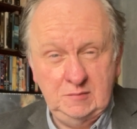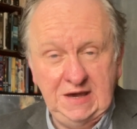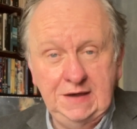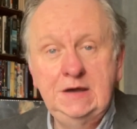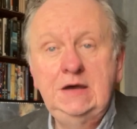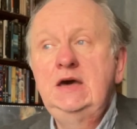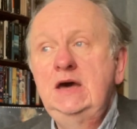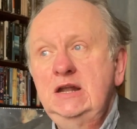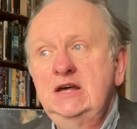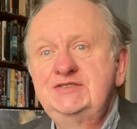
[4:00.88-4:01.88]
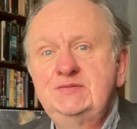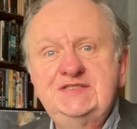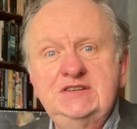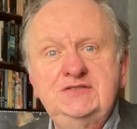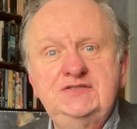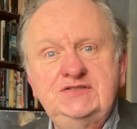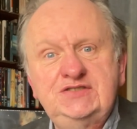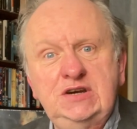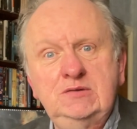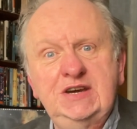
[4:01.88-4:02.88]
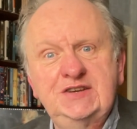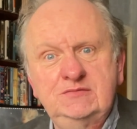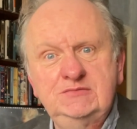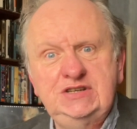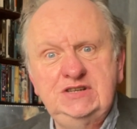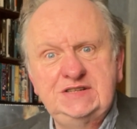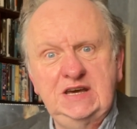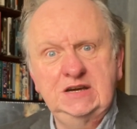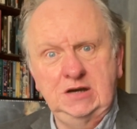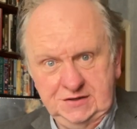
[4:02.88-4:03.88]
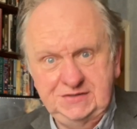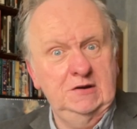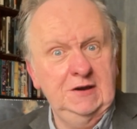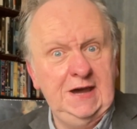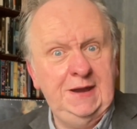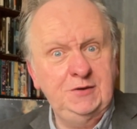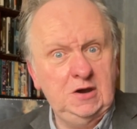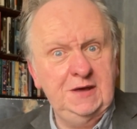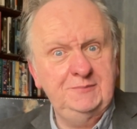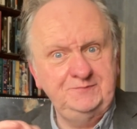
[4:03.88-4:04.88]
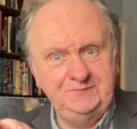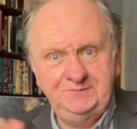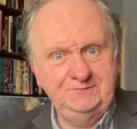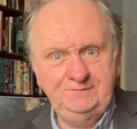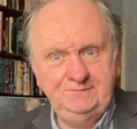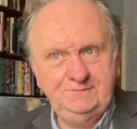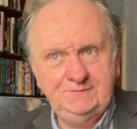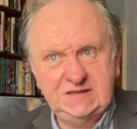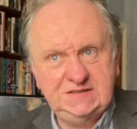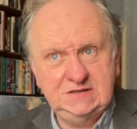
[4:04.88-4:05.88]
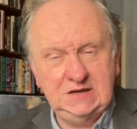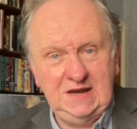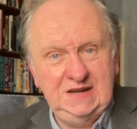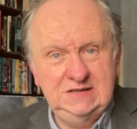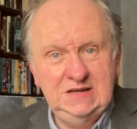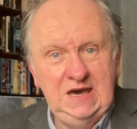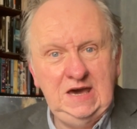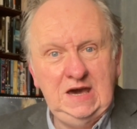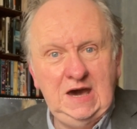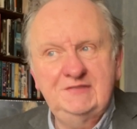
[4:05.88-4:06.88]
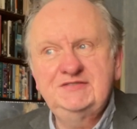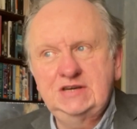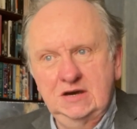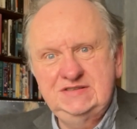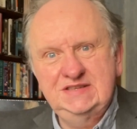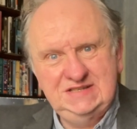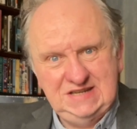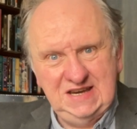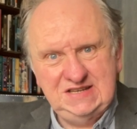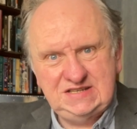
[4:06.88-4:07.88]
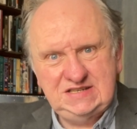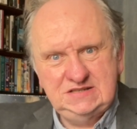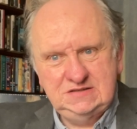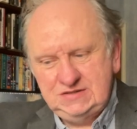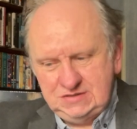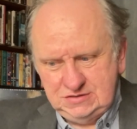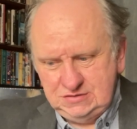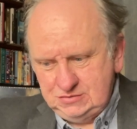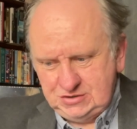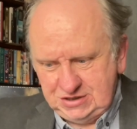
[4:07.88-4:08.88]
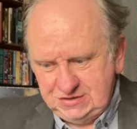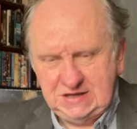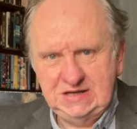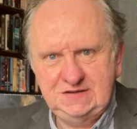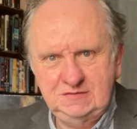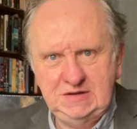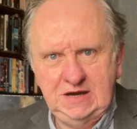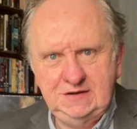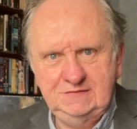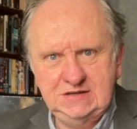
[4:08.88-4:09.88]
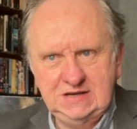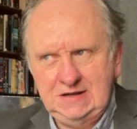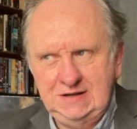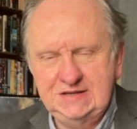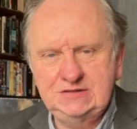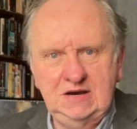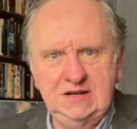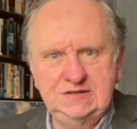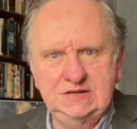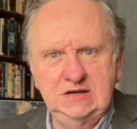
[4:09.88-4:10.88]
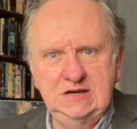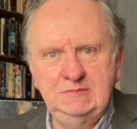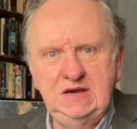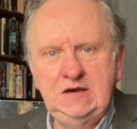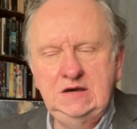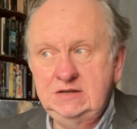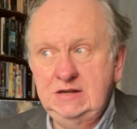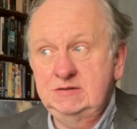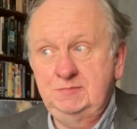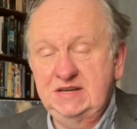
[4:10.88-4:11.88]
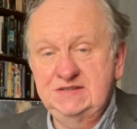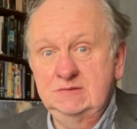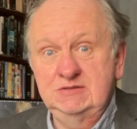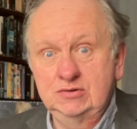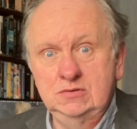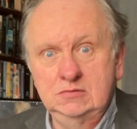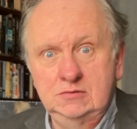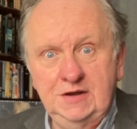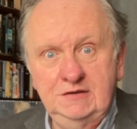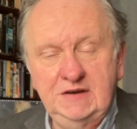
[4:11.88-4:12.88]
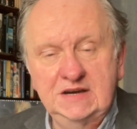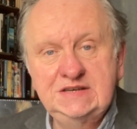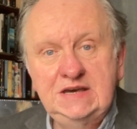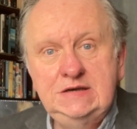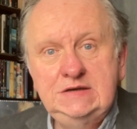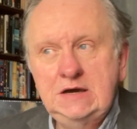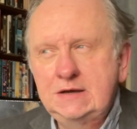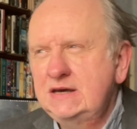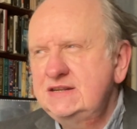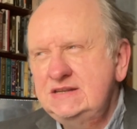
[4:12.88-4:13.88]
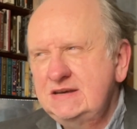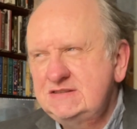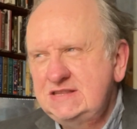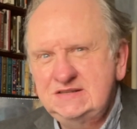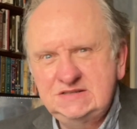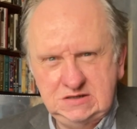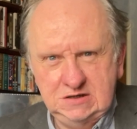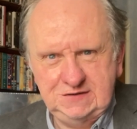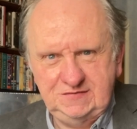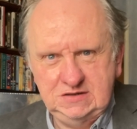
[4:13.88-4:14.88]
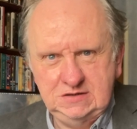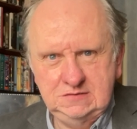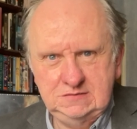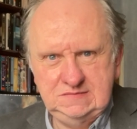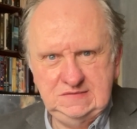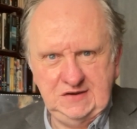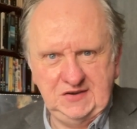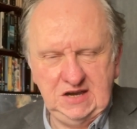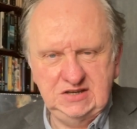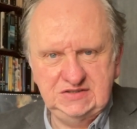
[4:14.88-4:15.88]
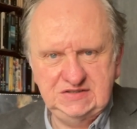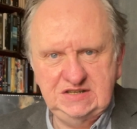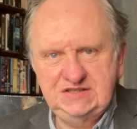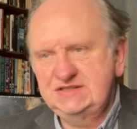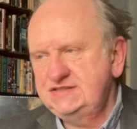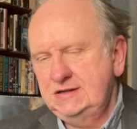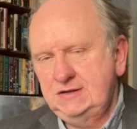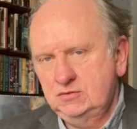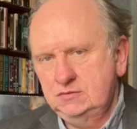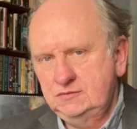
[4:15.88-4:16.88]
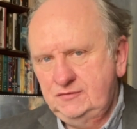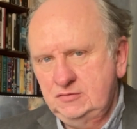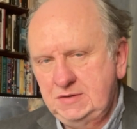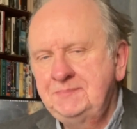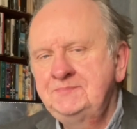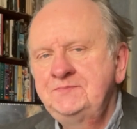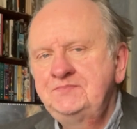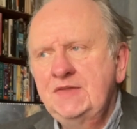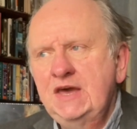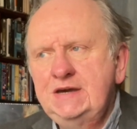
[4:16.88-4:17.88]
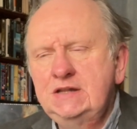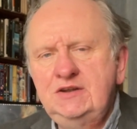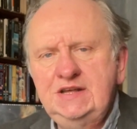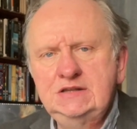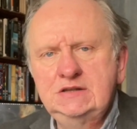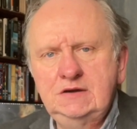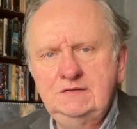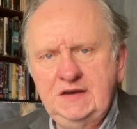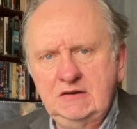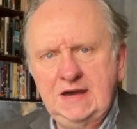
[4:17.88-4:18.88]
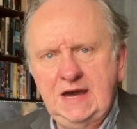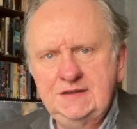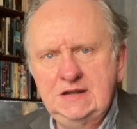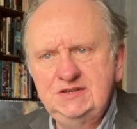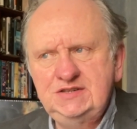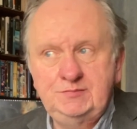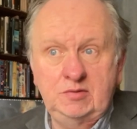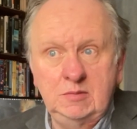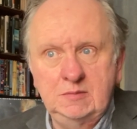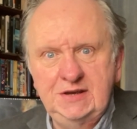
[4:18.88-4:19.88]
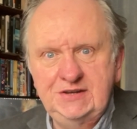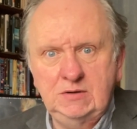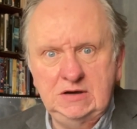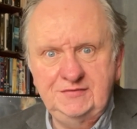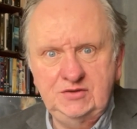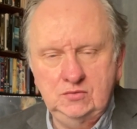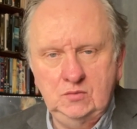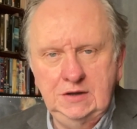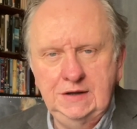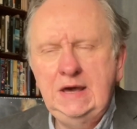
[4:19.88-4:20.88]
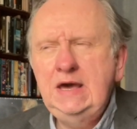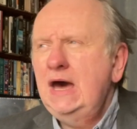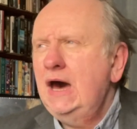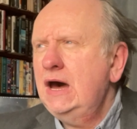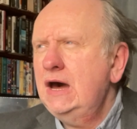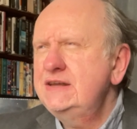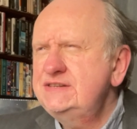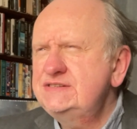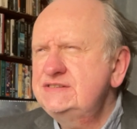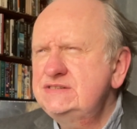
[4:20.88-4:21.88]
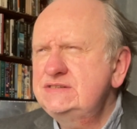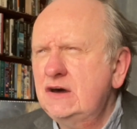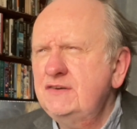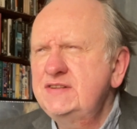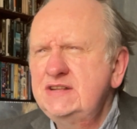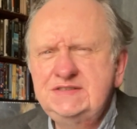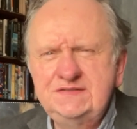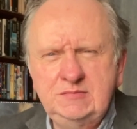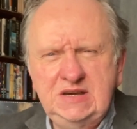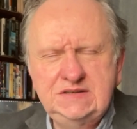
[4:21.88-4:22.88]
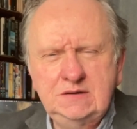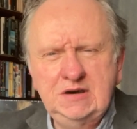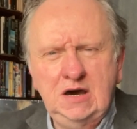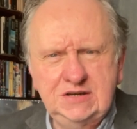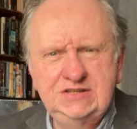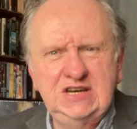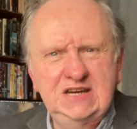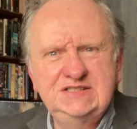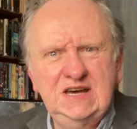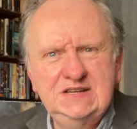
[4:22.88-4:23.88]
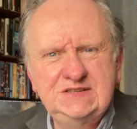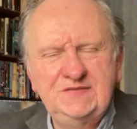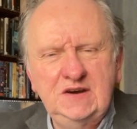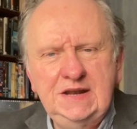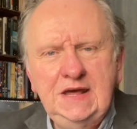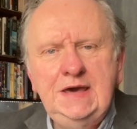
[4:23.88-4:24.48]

me. Lunch with Susan, 2 weeks from Tuesday at Costa. Okay, got it. That's it. I didn't have to go to the date 2 Tuesdays from now. I didn't have to click to add a time. I didn't have to pick a time at all, in fact. And I didn't have to then search for locations. It just did it all for me. Including figuring out that lunch is probably 12 till 1. It often isn't for me, but I could change that, it's fine.